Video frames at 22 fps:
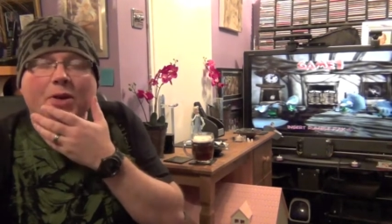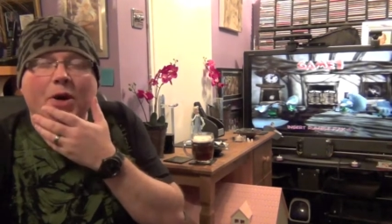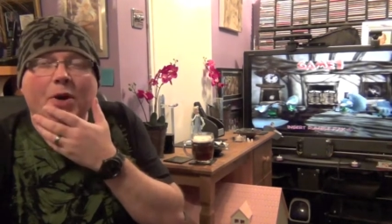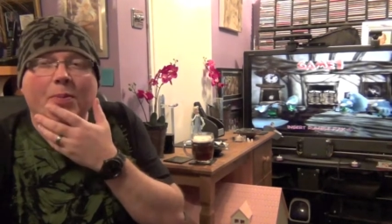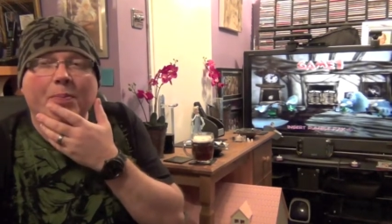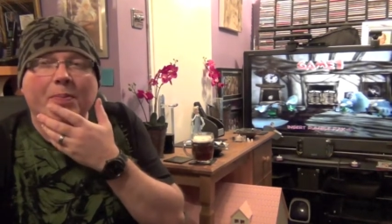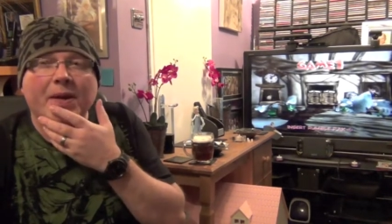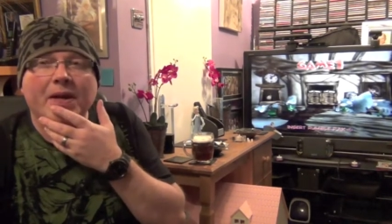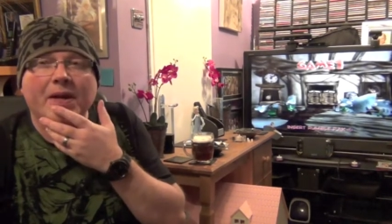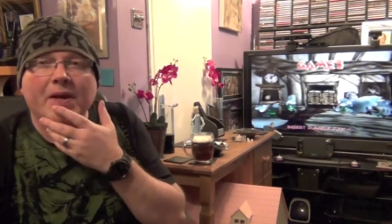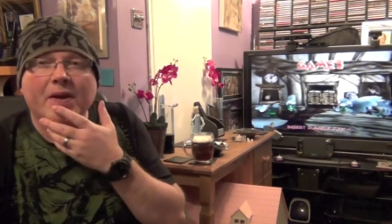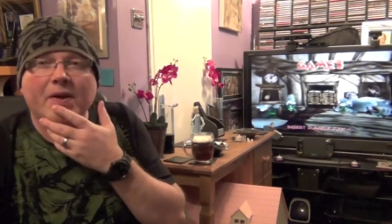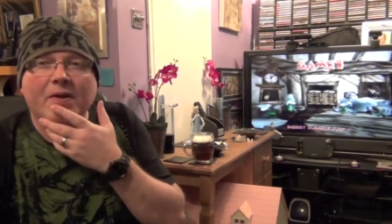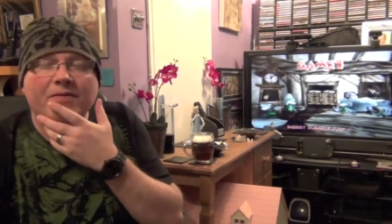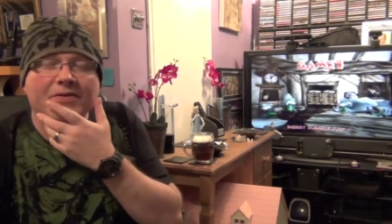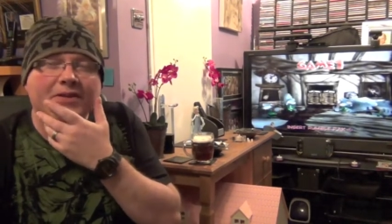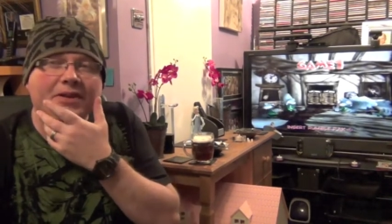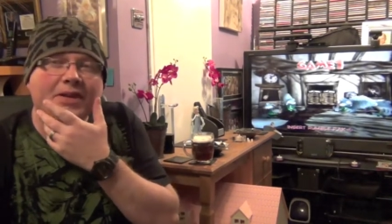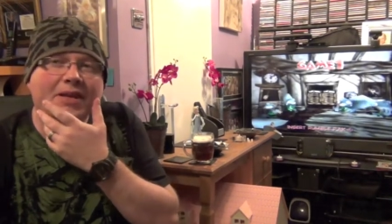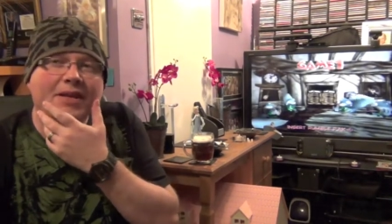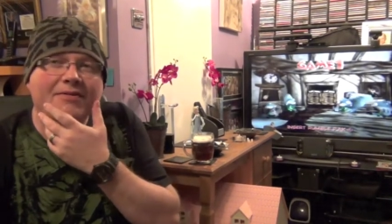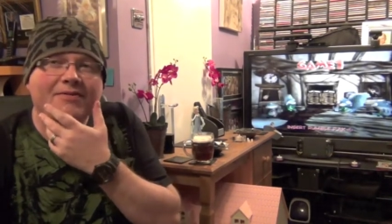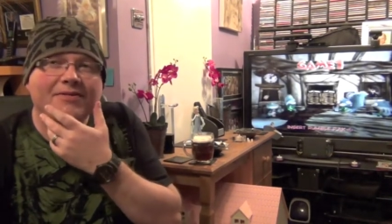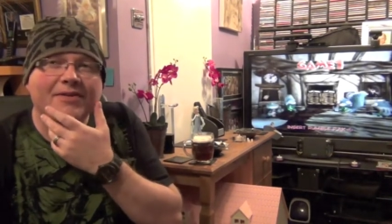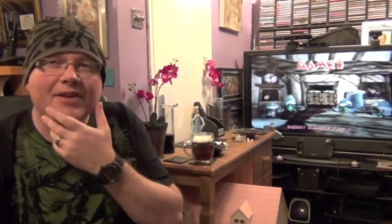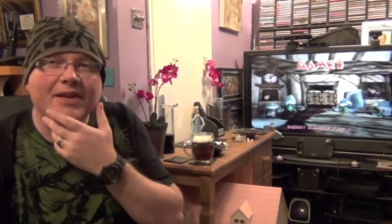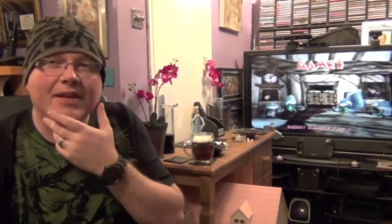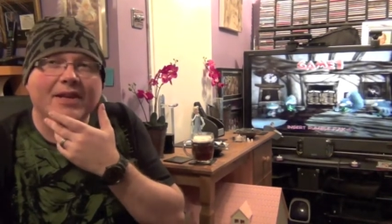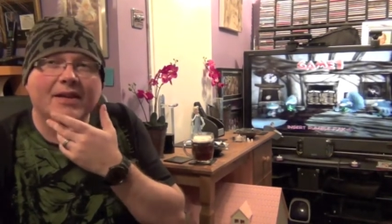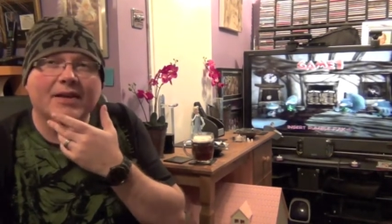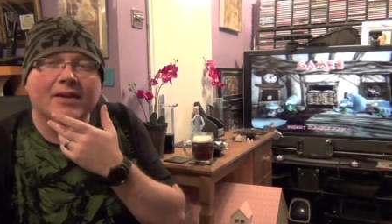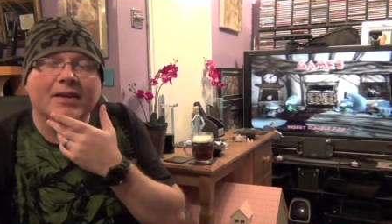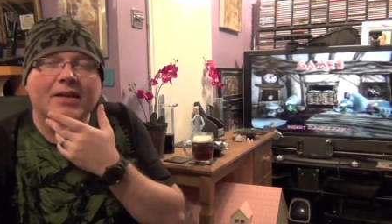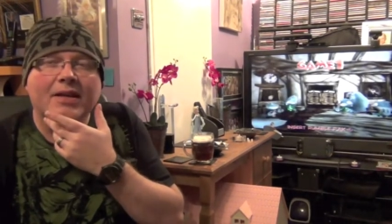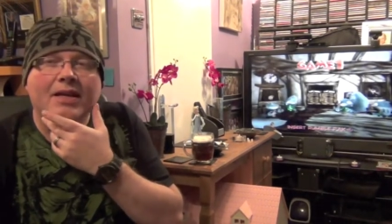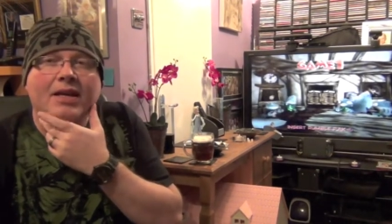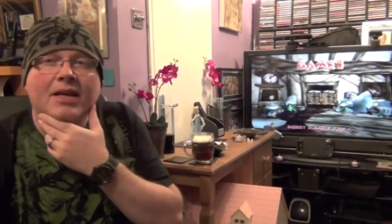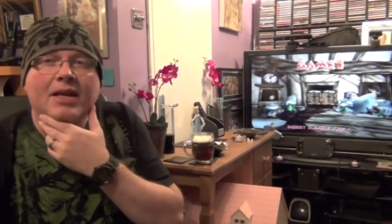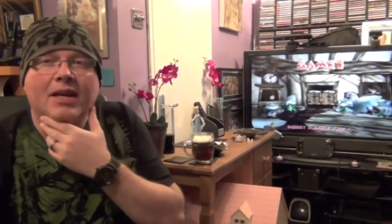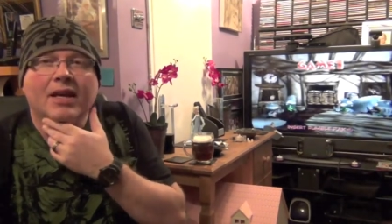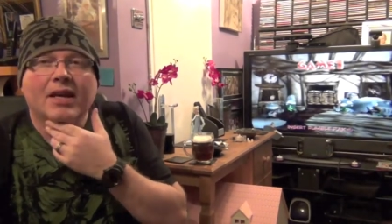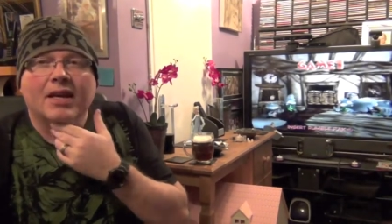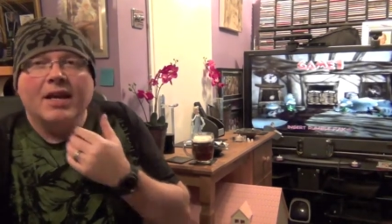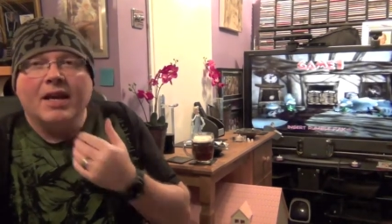copy of a rare
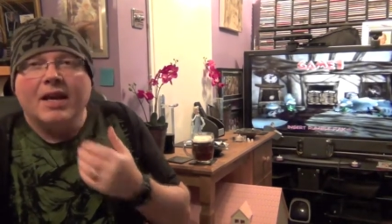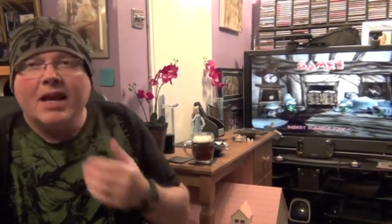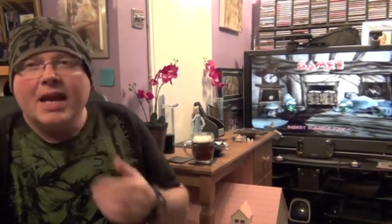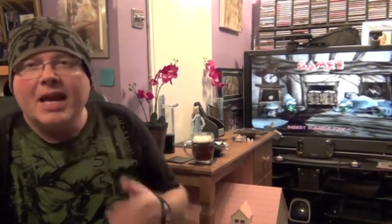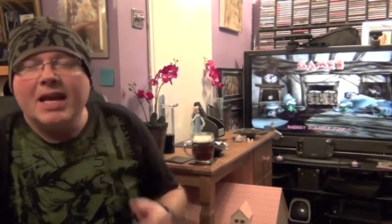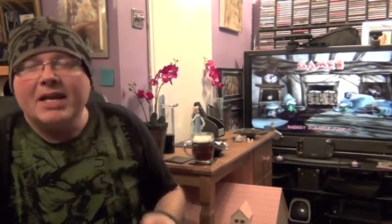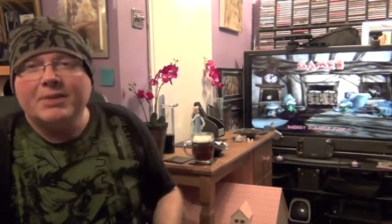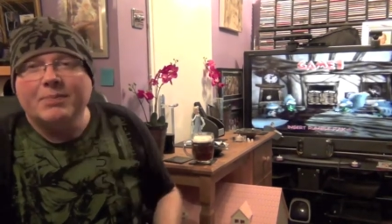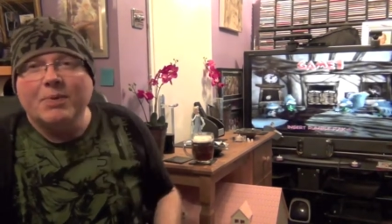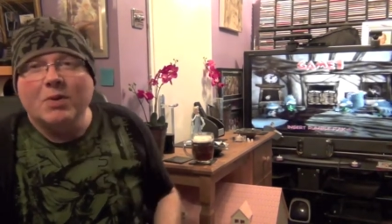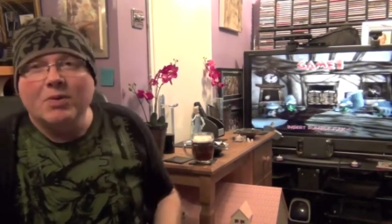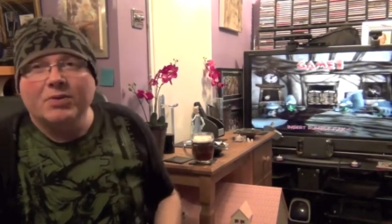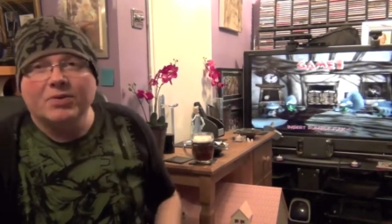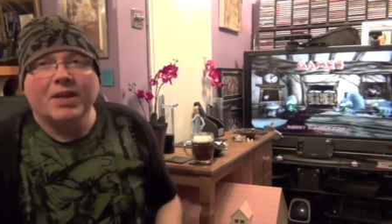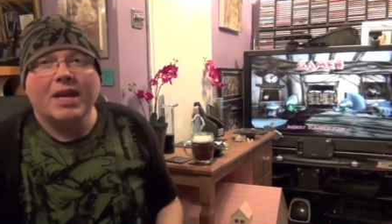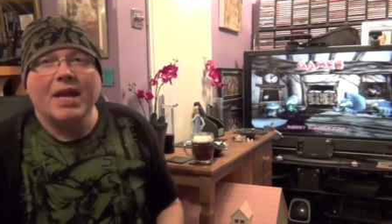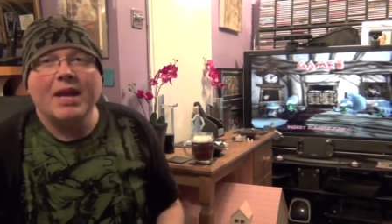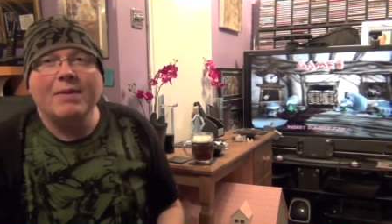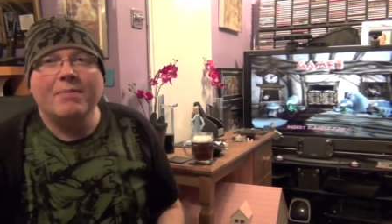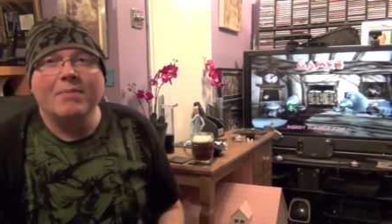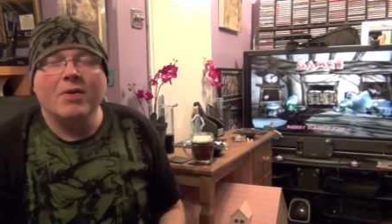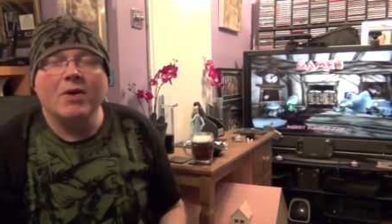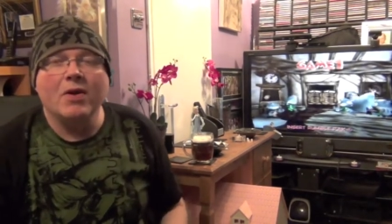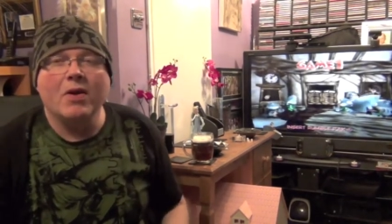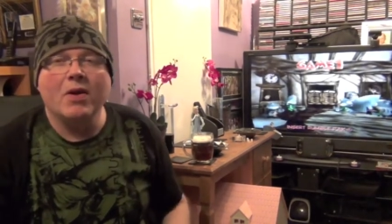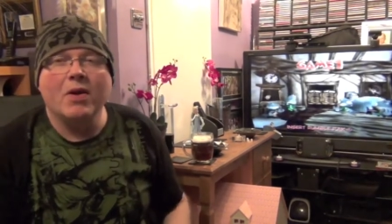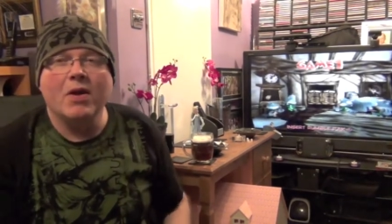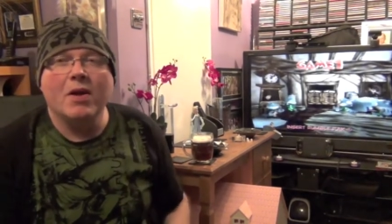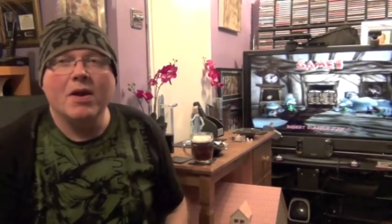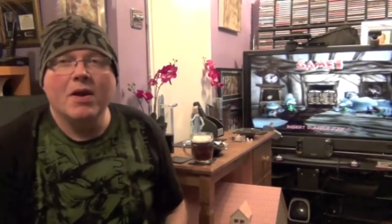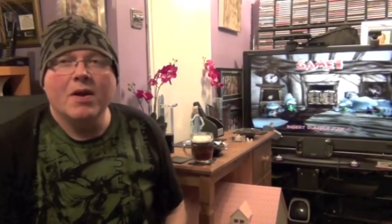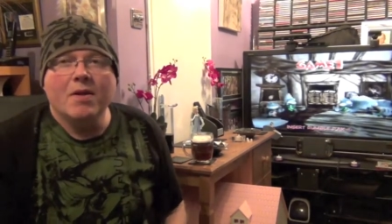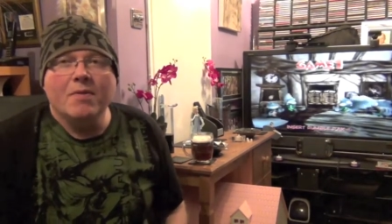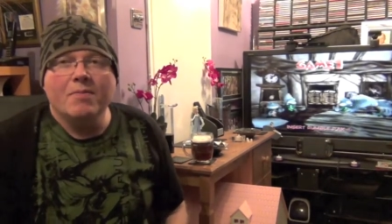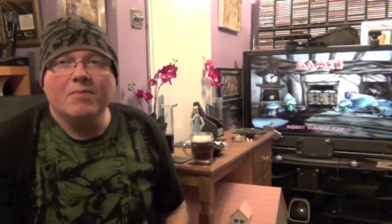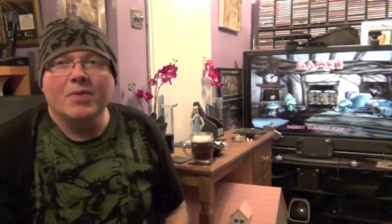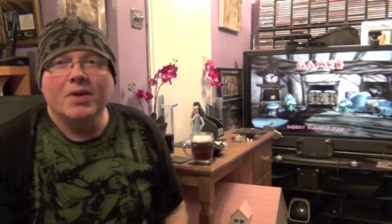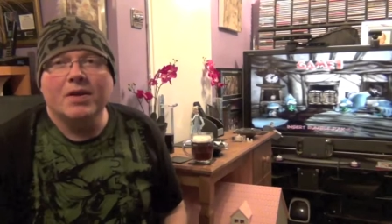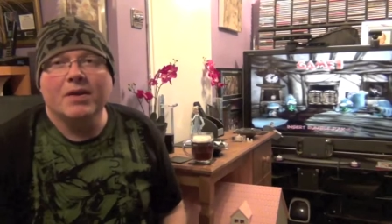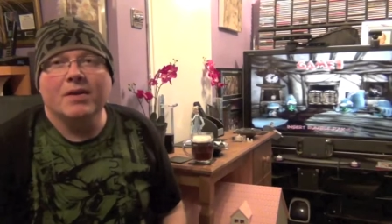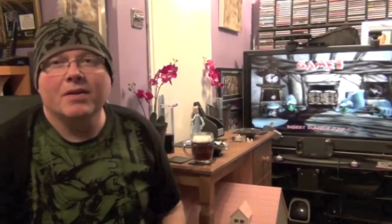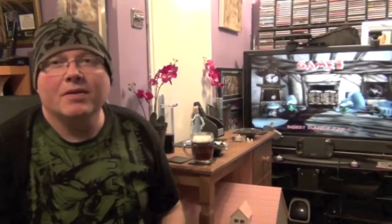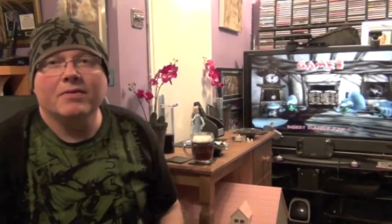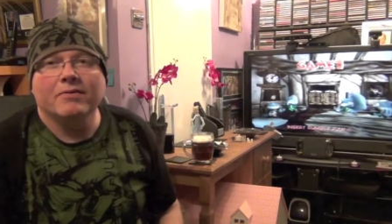Xbox game.
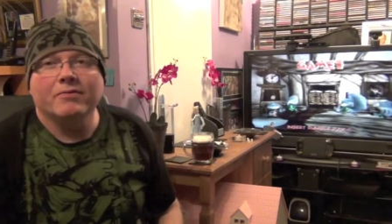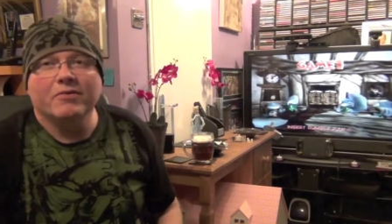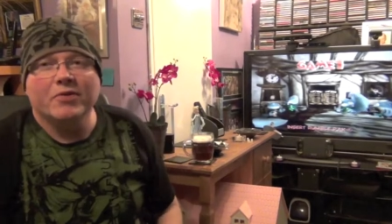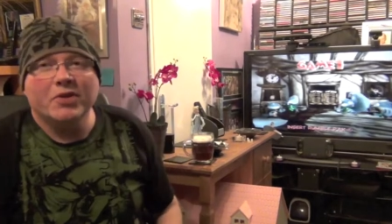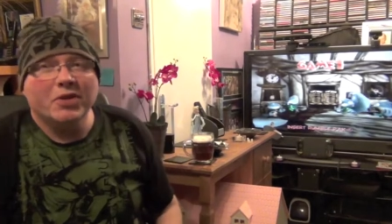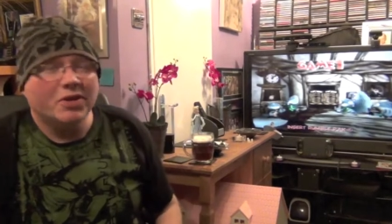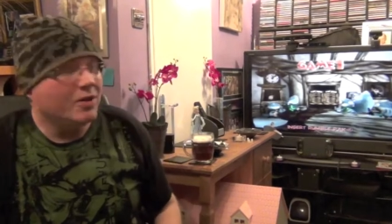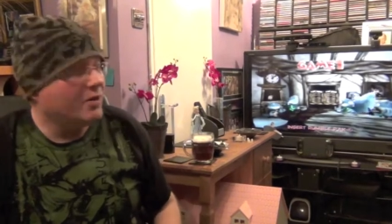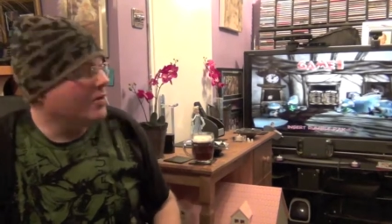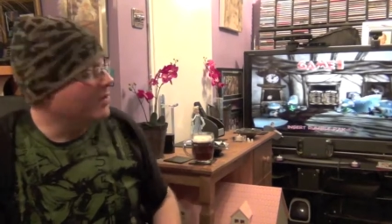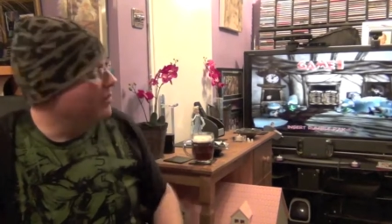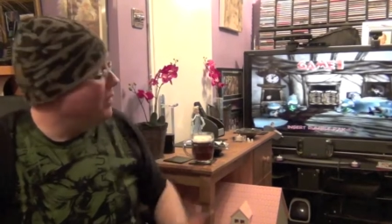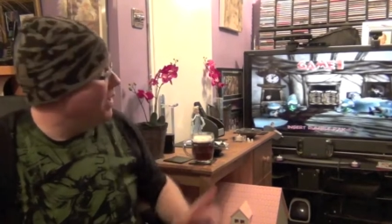The clue